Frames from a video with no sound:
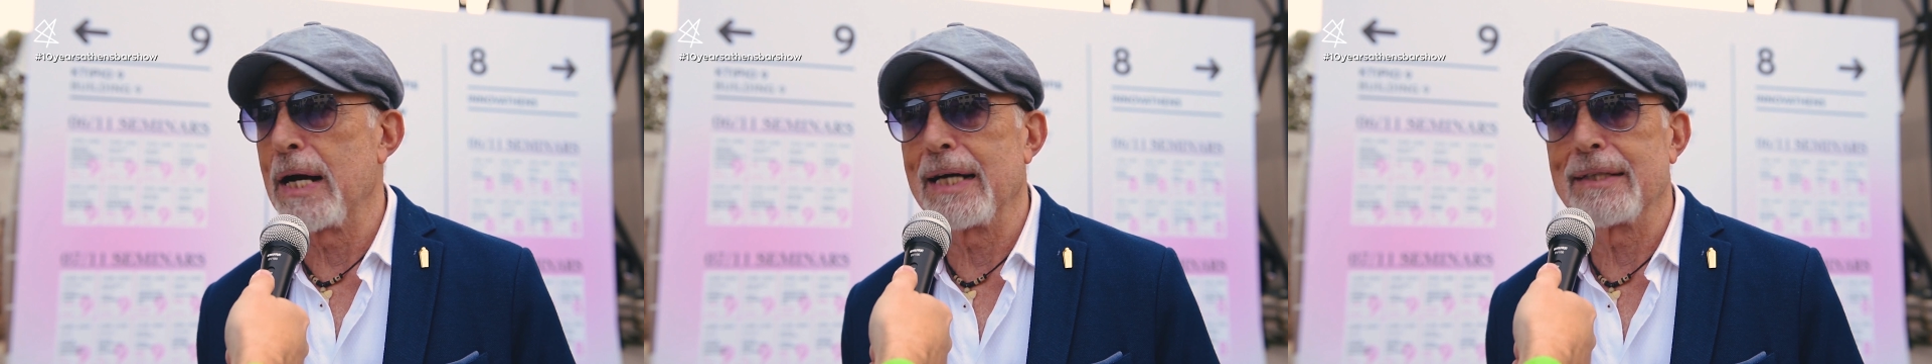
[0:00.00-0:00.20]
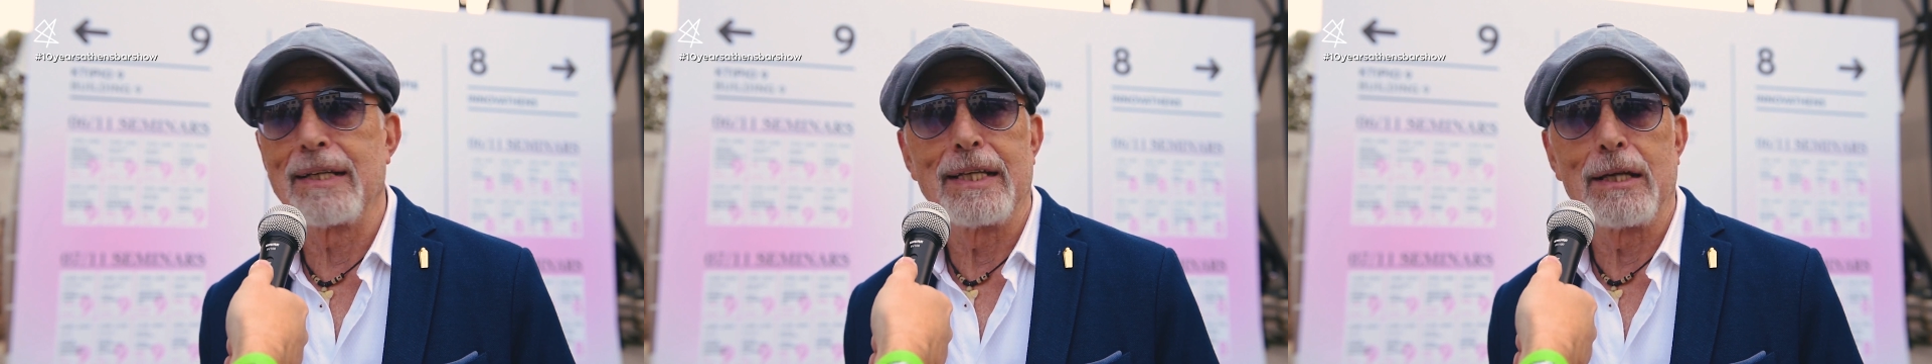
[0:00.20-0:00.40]

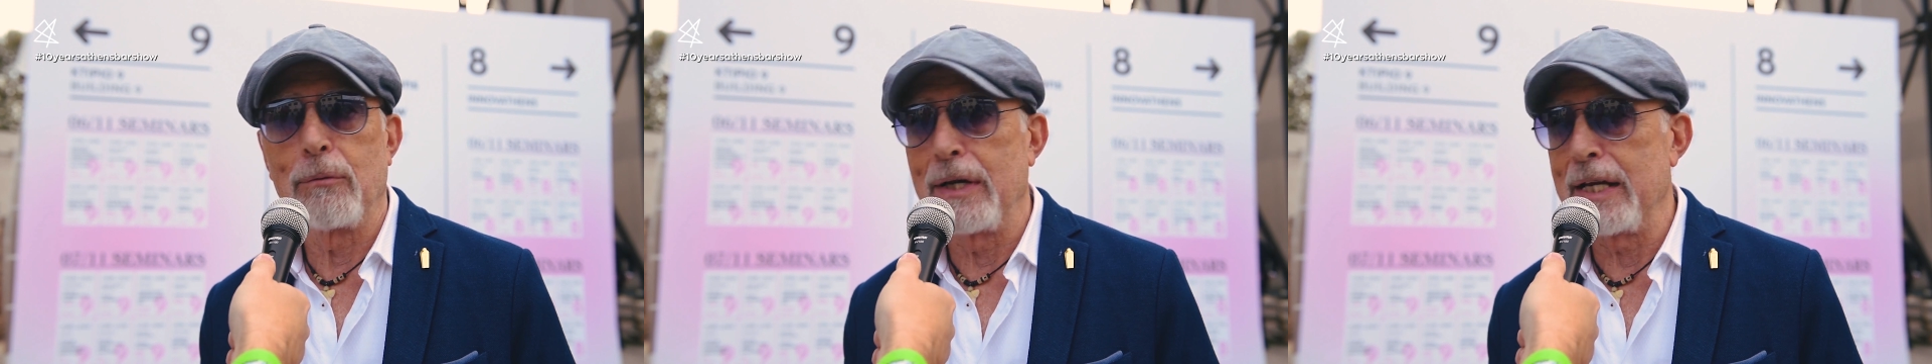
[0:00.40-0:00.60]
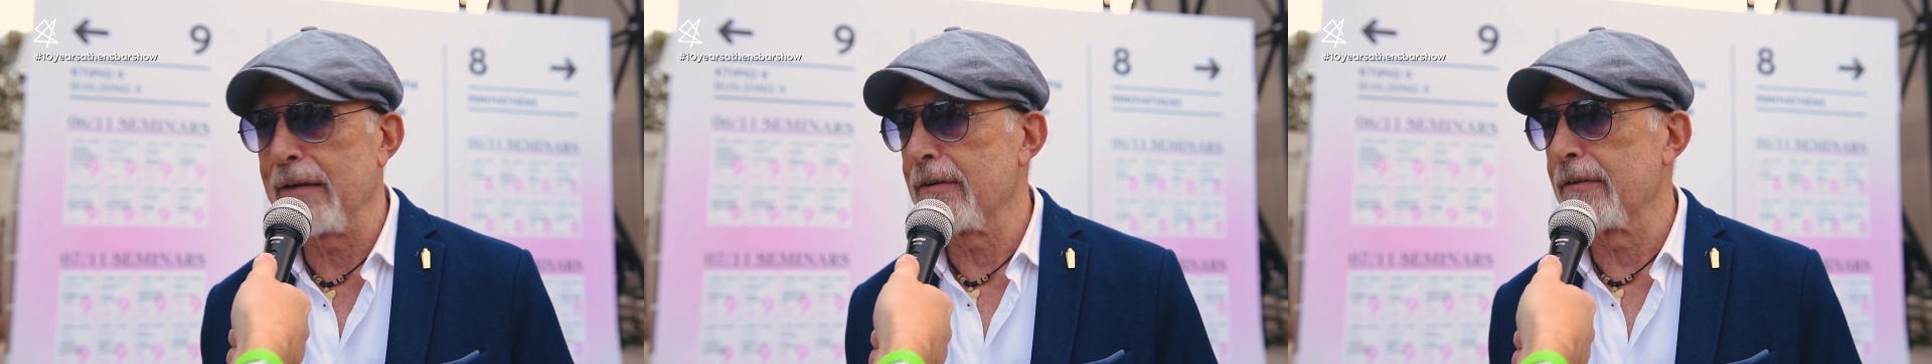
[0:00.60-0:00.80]
badly, they
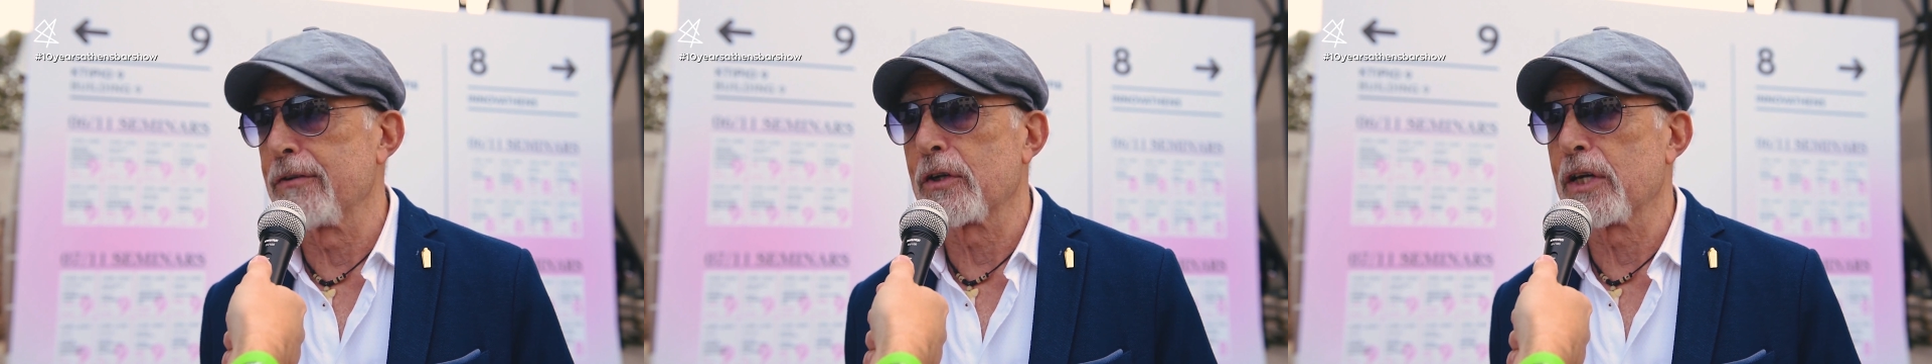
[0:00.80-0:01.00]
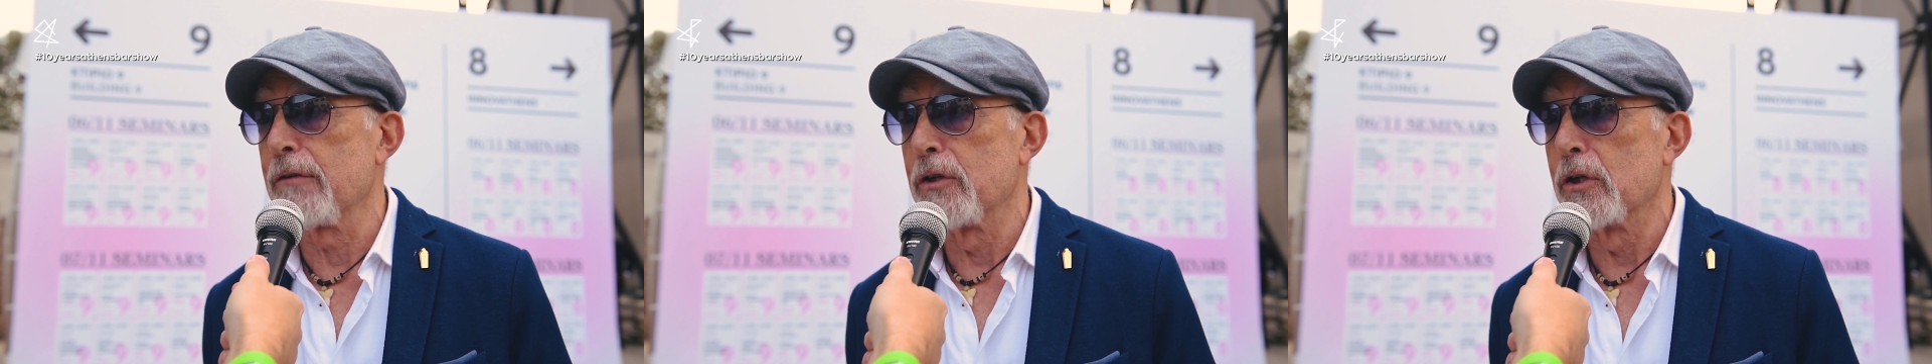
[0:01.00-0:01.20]
will never
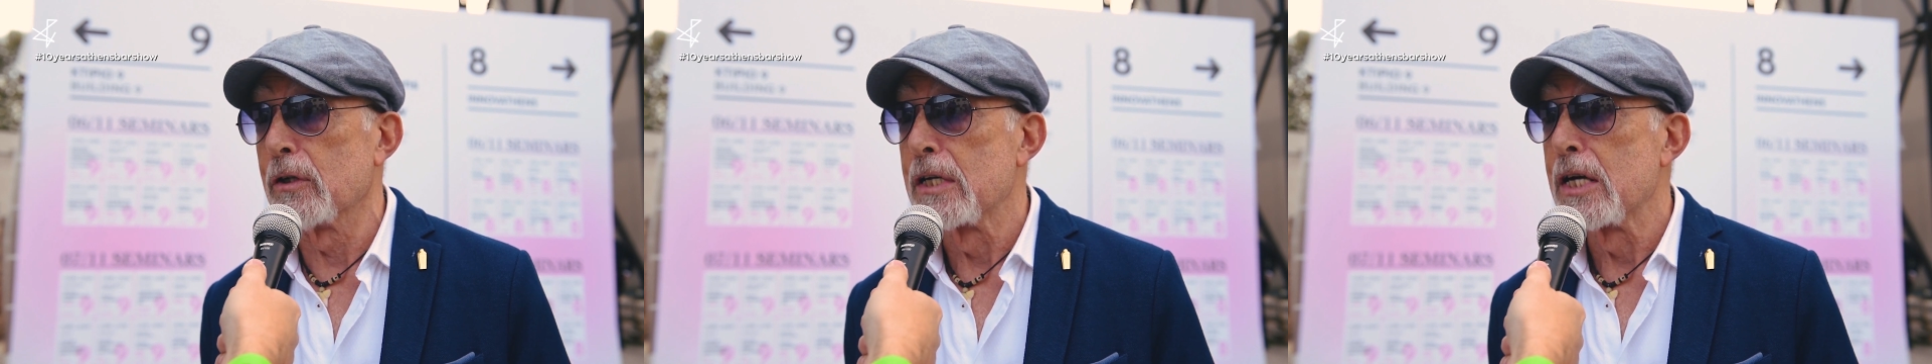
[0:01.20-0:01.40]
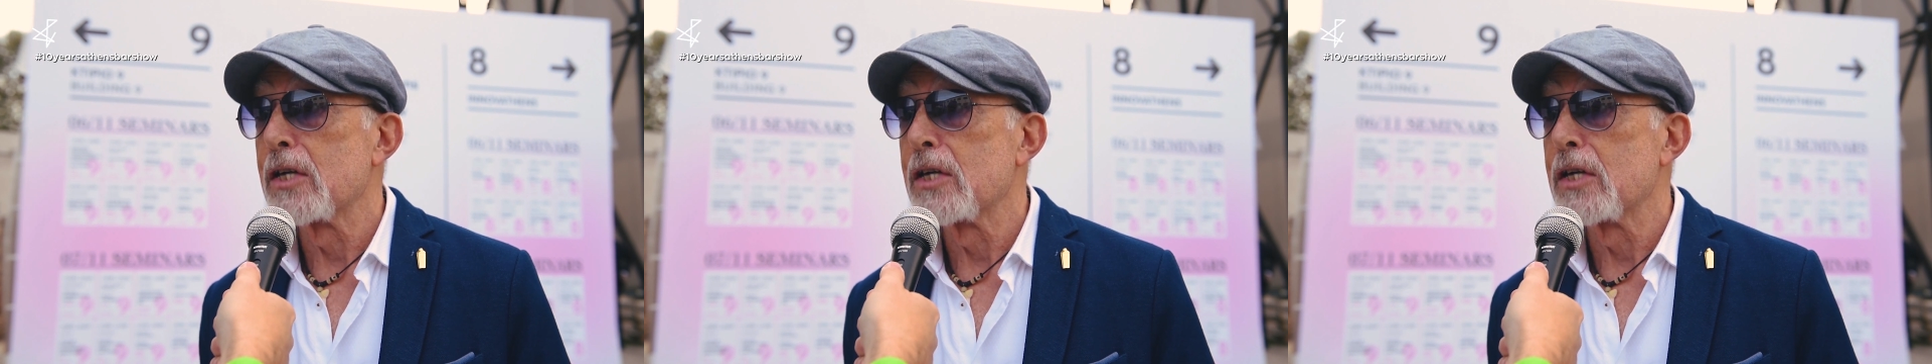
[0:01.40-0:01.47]
forgive you.